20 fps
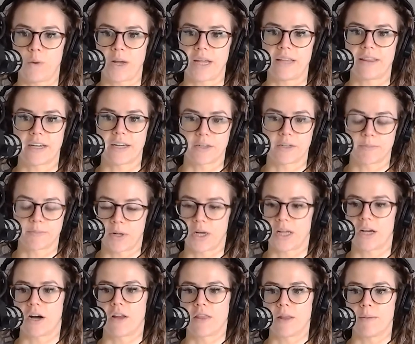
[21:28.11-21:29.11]
weight that you're
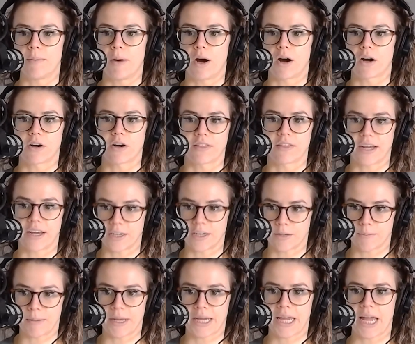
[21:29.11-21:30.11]
putting on the bar or that
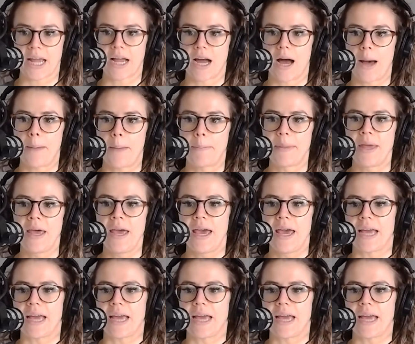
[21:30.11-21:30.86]
you're picking up.